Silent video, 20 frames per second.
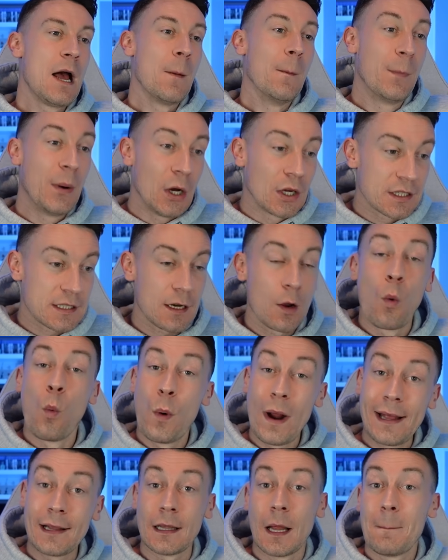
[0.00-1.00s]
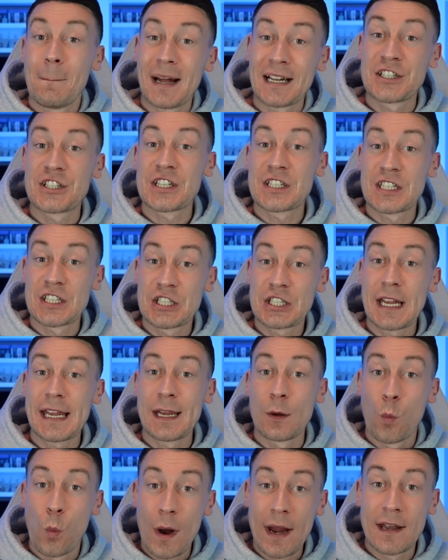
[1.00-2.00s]
But will Manchester City
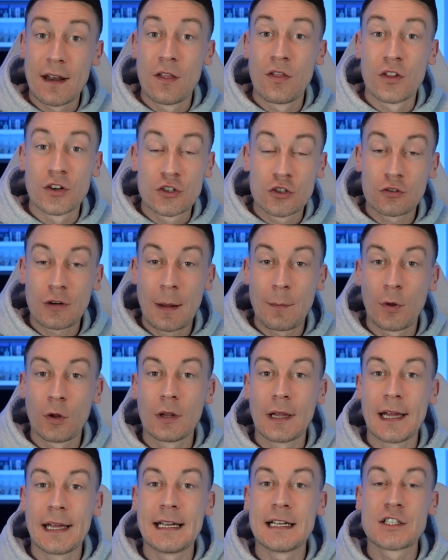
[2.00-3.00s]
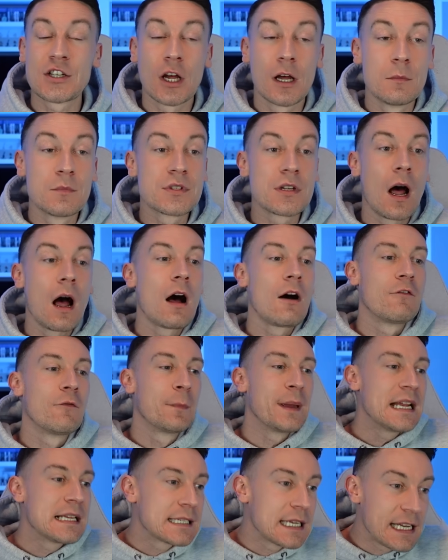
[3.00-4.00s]
win the treble in terms of
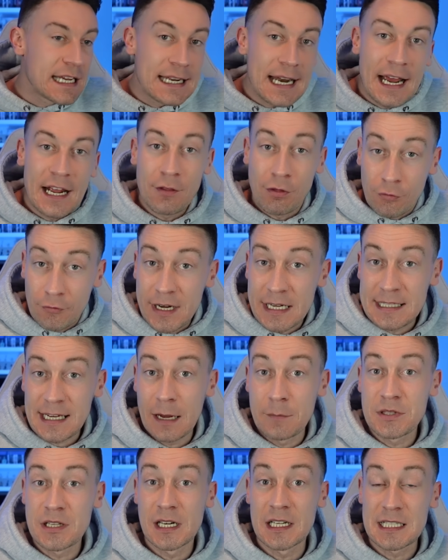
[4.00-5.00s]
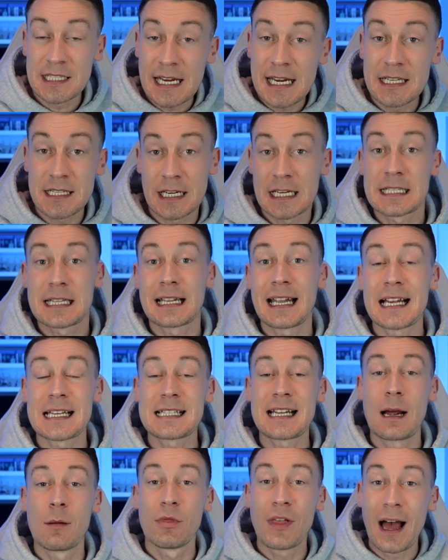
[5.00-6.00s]
beating United 3 times in a season? Because the last
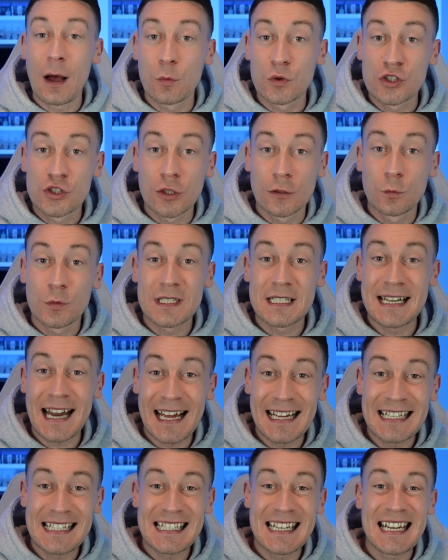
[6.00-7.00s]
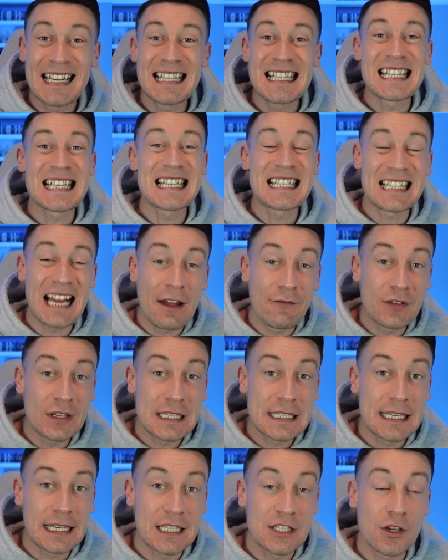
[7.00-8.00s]
time that was done was
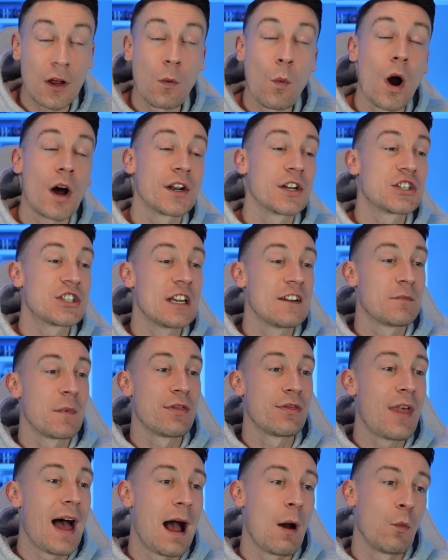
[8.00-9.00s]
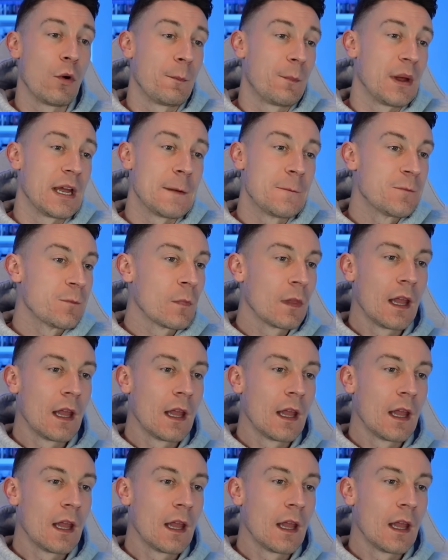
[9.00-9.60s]
1970. So what an achievement that would be.